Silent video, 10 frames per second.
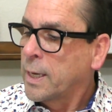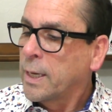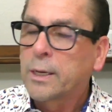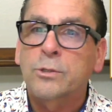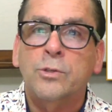
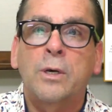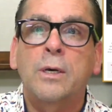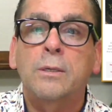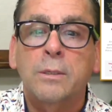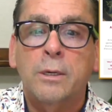Here's
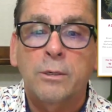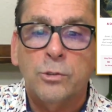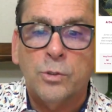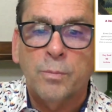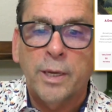
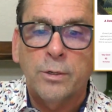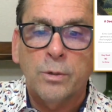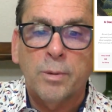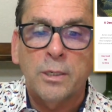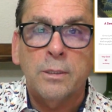Domaine
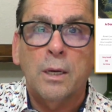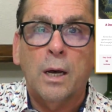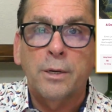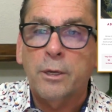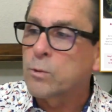Durban,
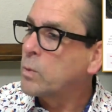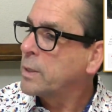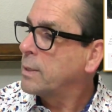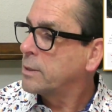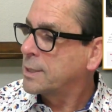another
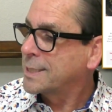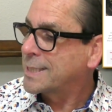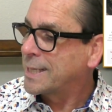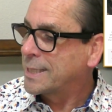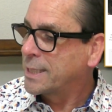one. This is
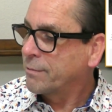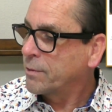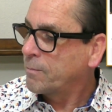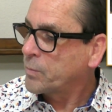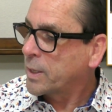slightly different.